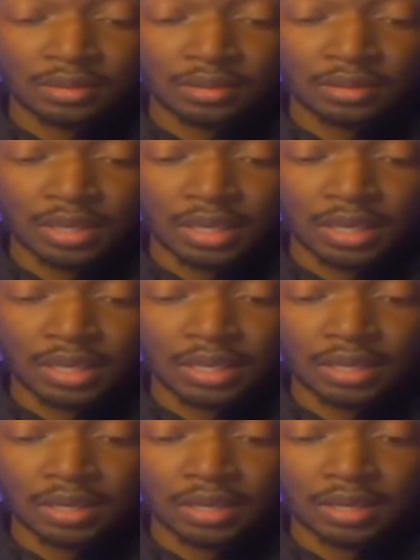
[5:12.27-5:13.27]

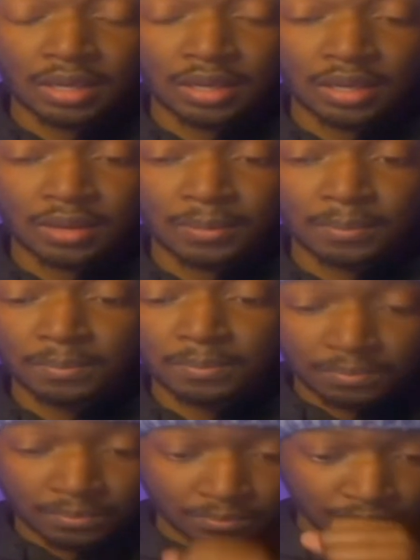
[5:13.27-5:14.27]
and
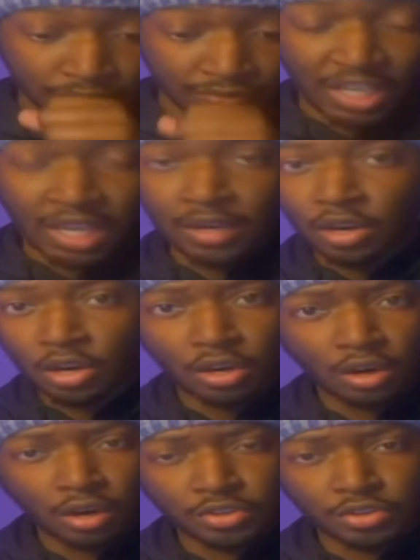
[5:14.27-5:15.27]
her
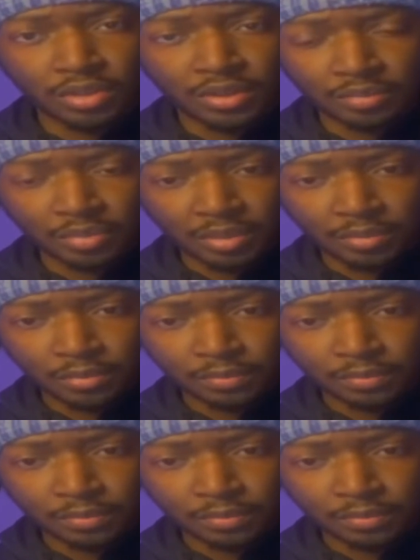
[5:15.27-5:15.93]
are 2 different people.